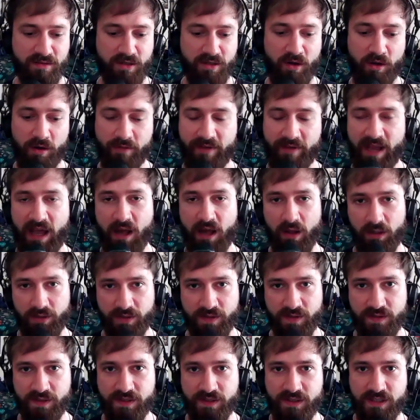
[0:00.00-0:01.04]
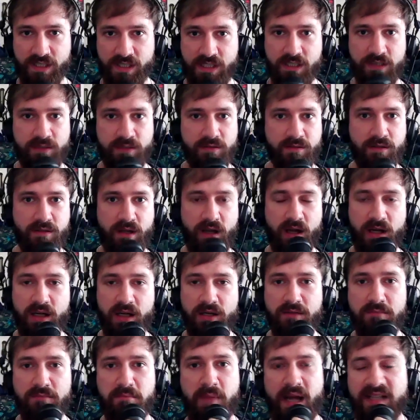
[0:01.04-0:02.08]
Oliver Heldens,
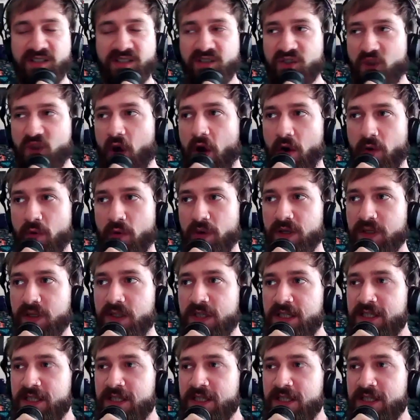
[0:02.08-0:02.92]
Mesto,